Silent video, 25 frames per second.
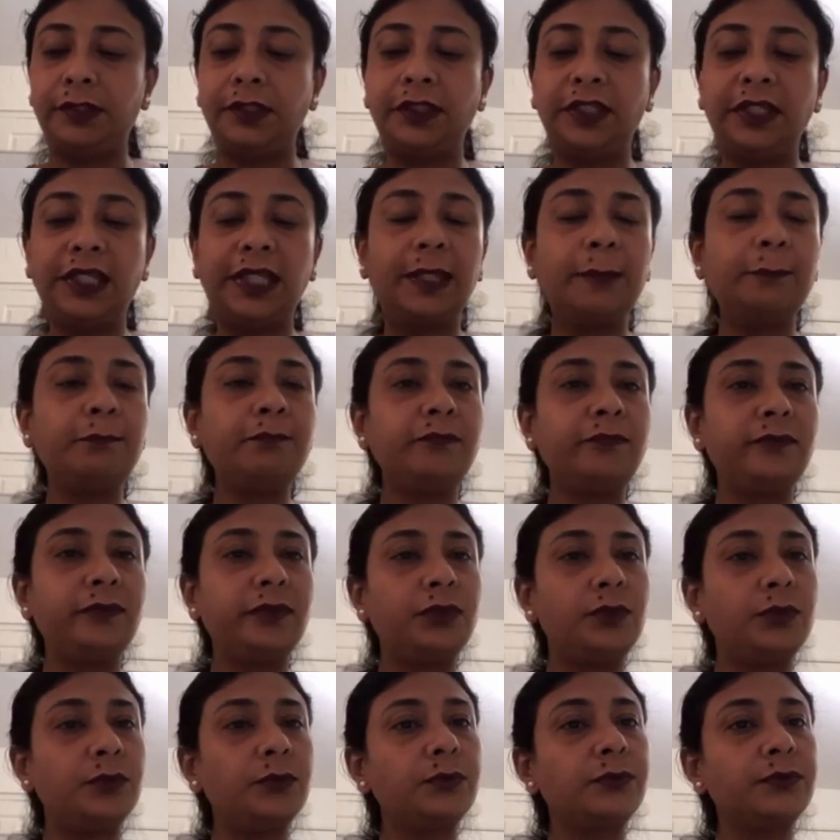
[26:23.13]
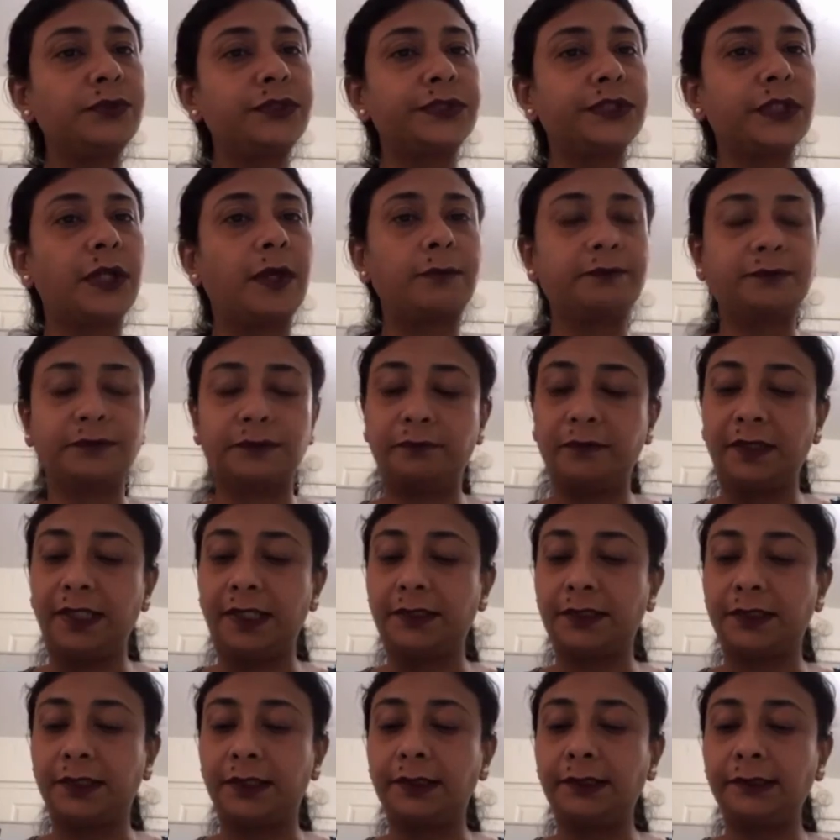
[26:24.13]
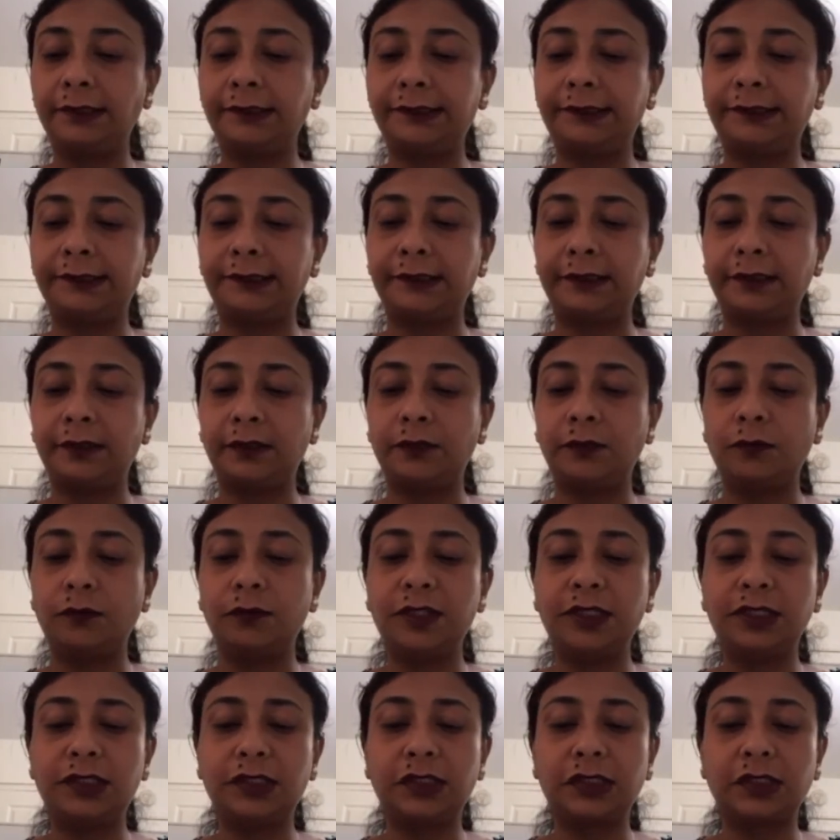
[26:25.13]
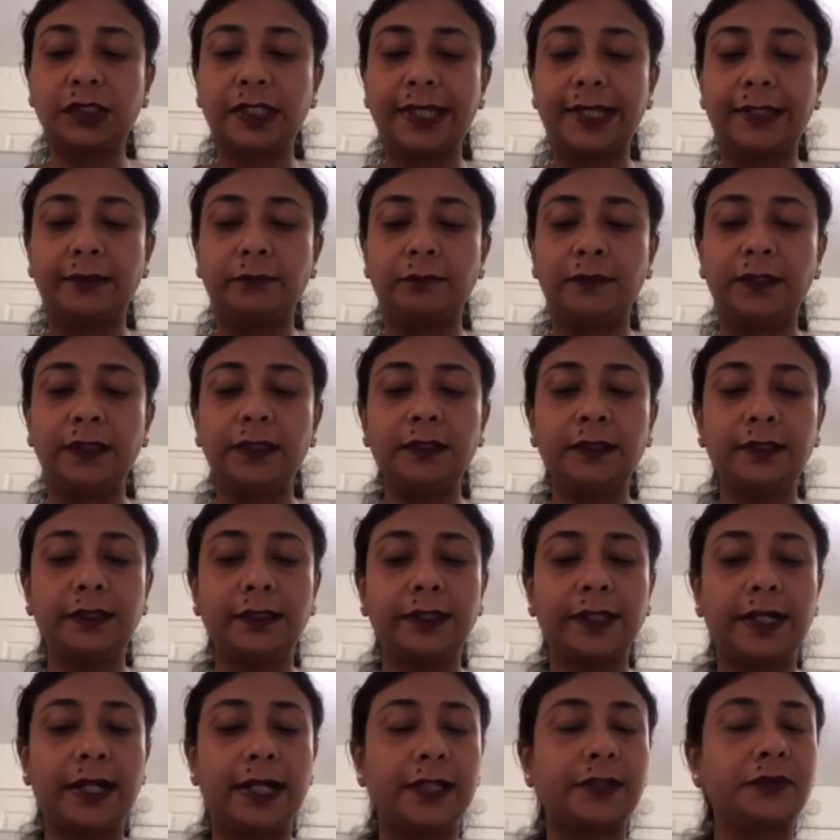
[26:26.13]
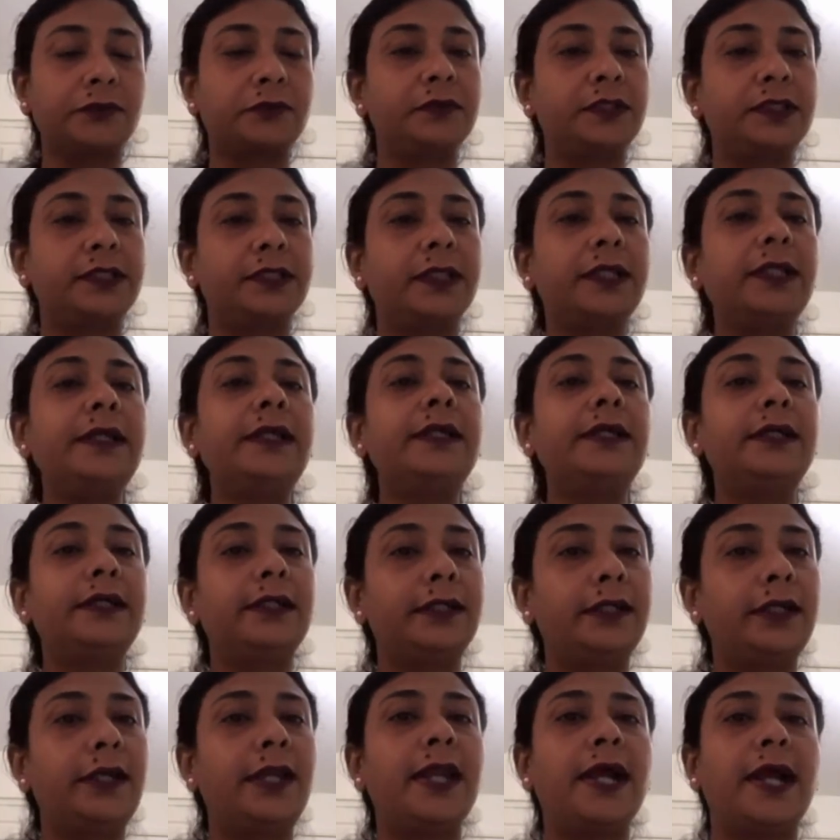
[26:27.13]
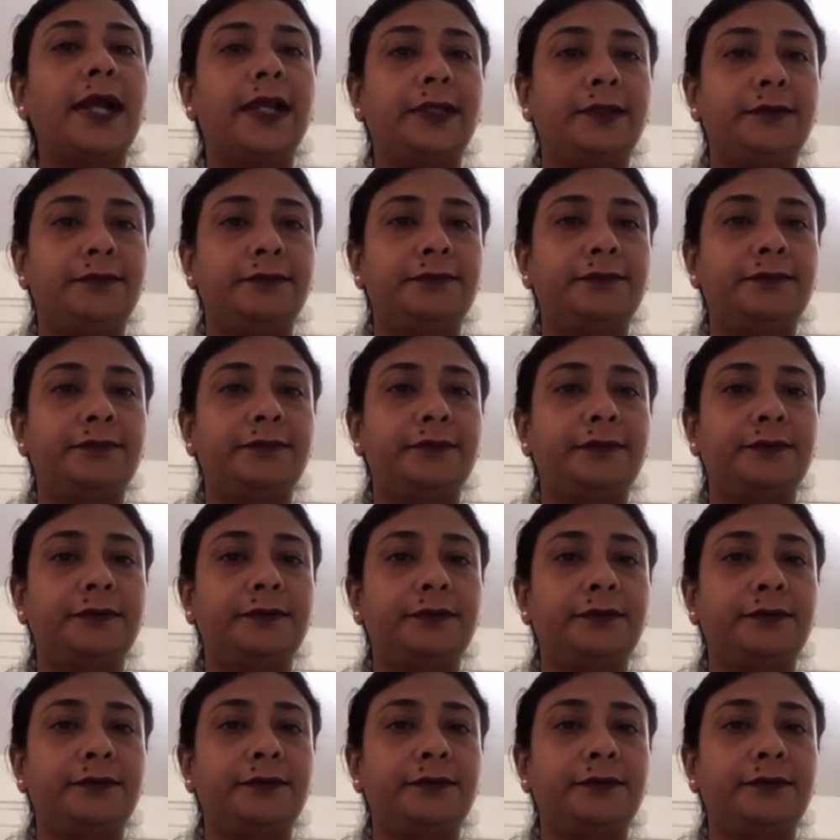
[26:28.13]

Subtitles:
Name 2 soft metals which can be cut with a knife.